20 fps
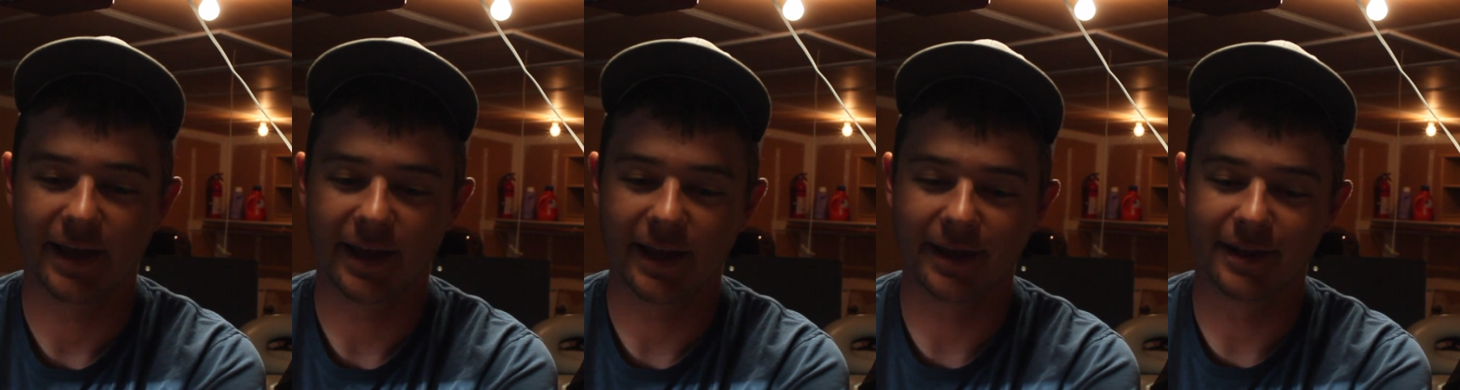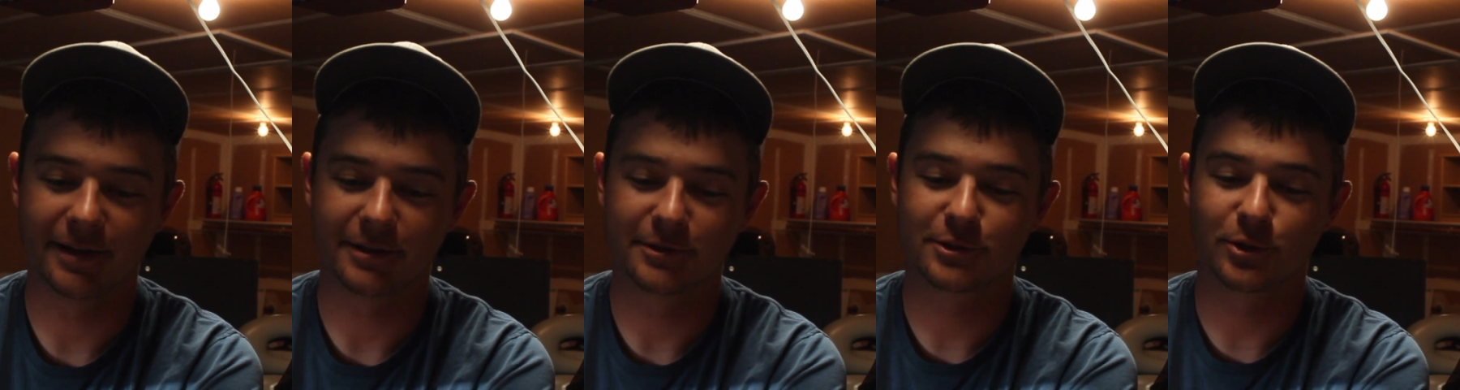
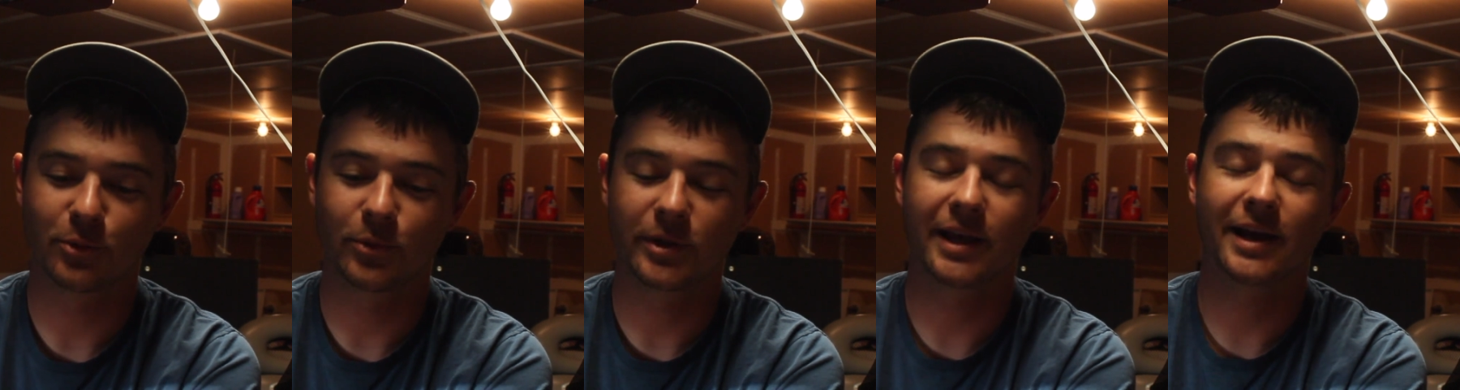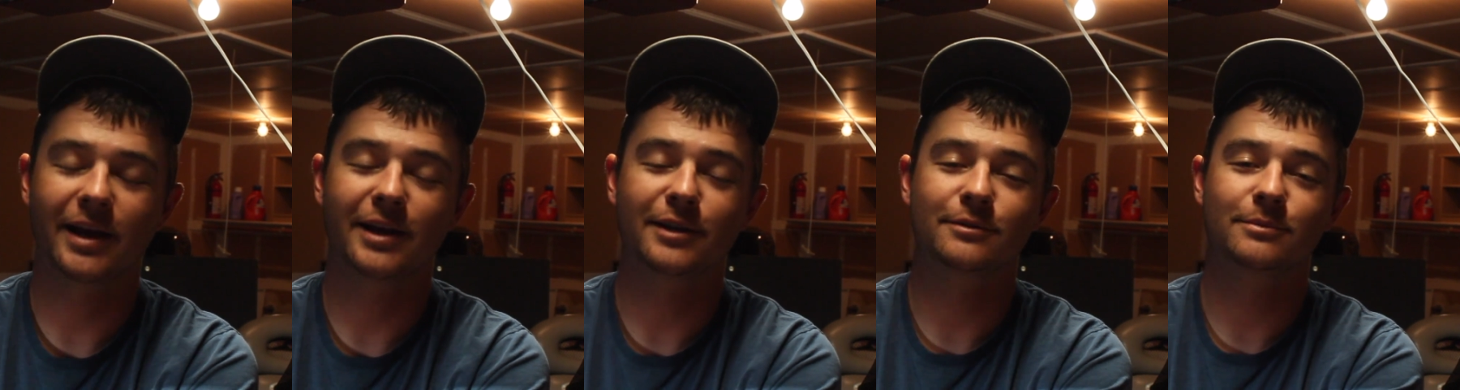and so we
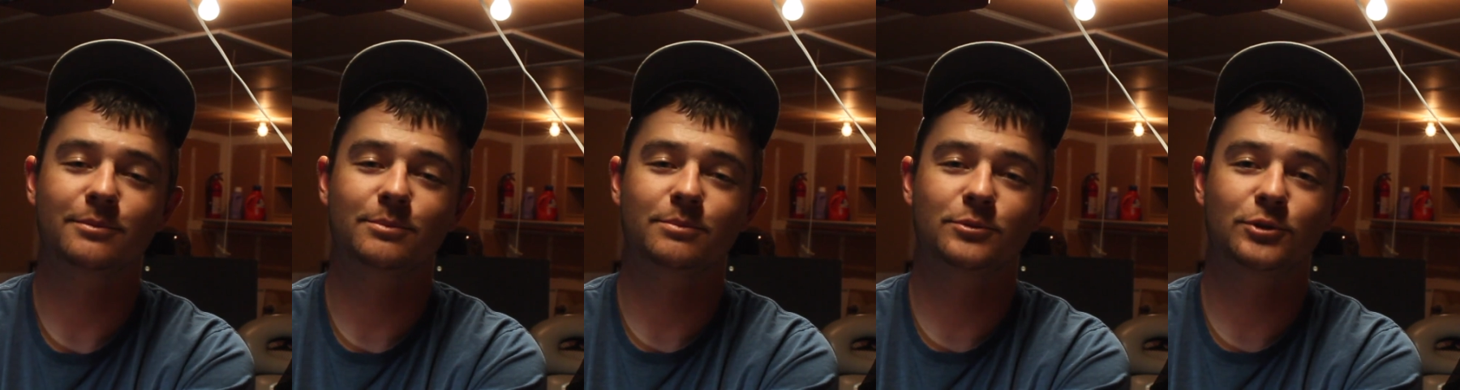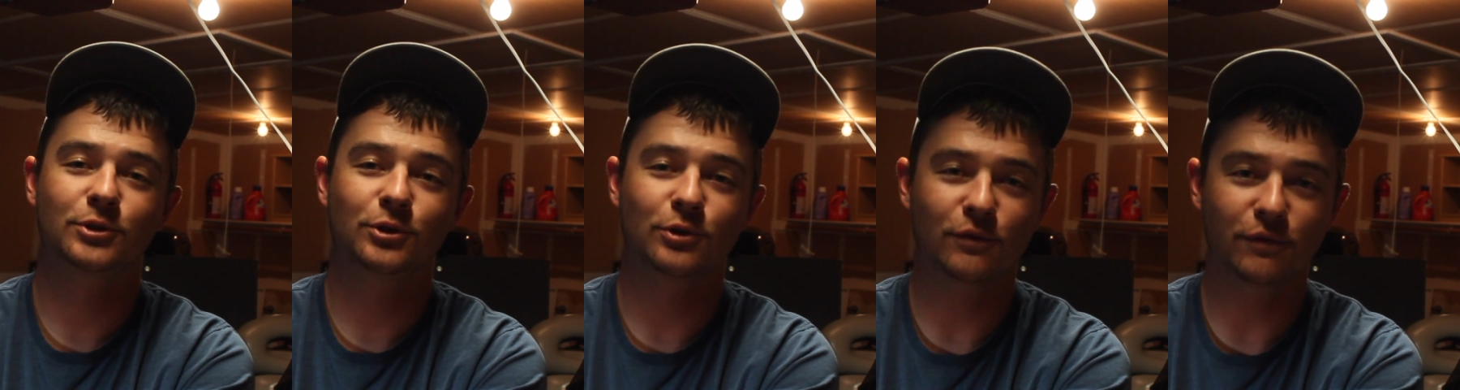had
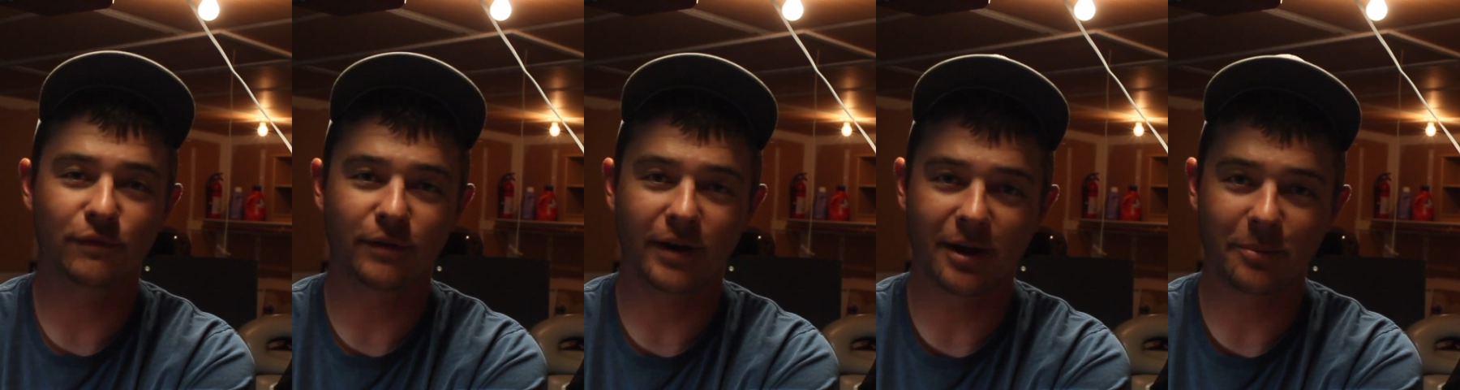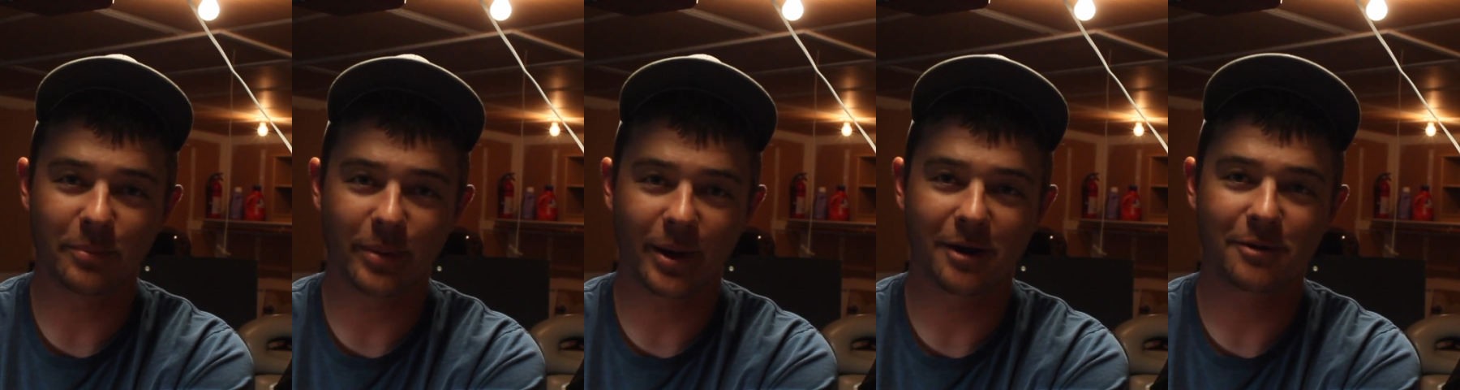2
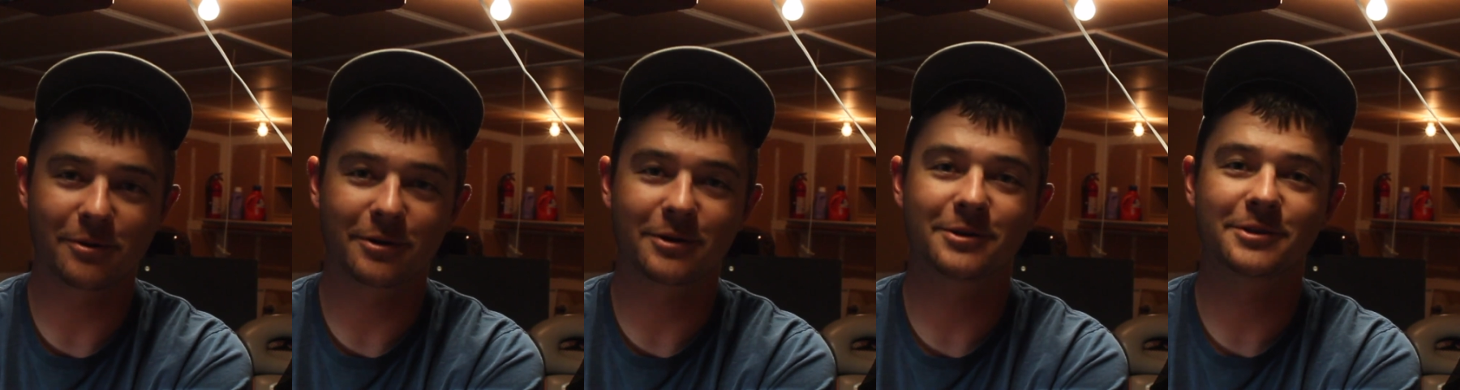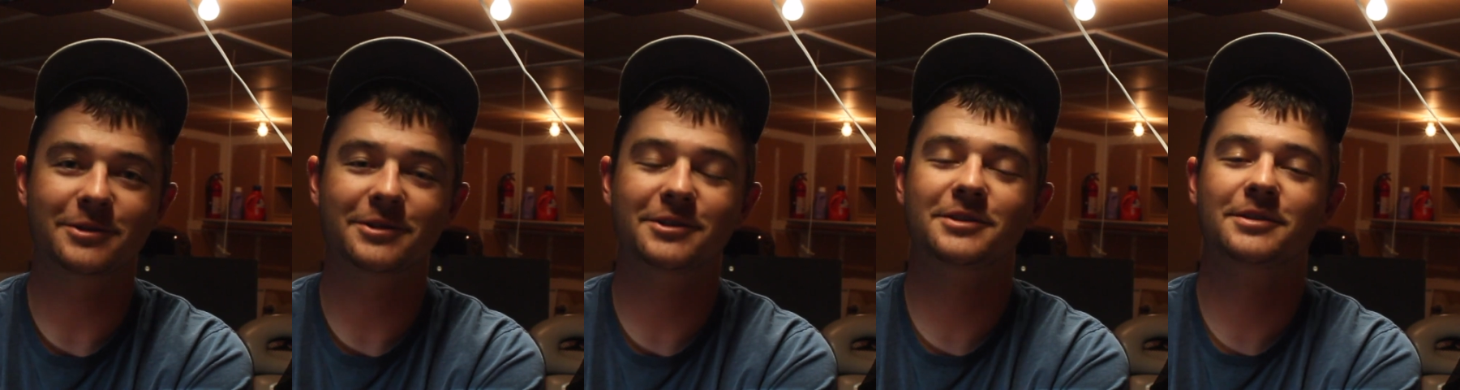
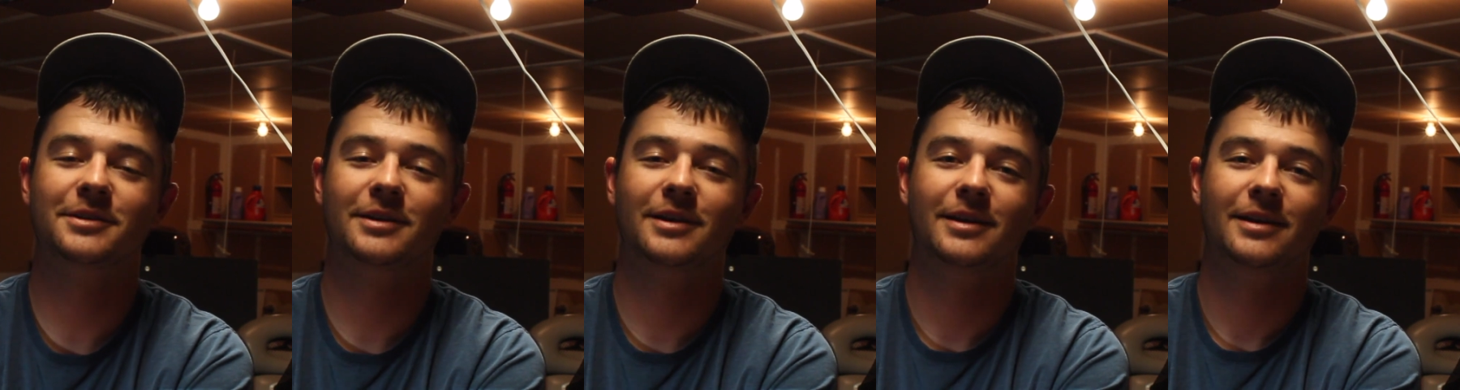5-pounders